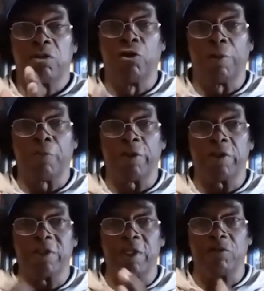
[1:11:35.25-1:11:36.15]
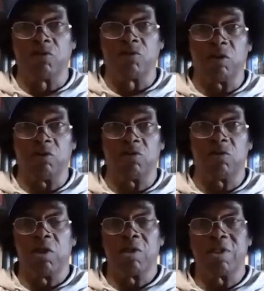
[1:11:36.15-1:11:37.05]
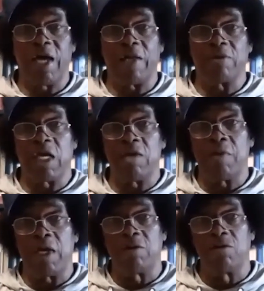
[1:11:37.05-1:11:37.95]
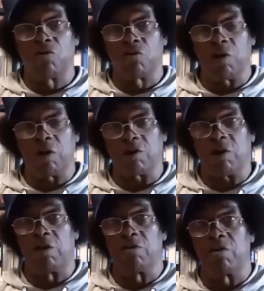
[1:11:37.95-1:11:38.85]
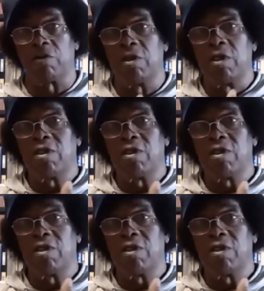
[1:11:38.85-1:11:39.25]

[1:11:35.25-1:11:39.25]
corporate entities that they may construct under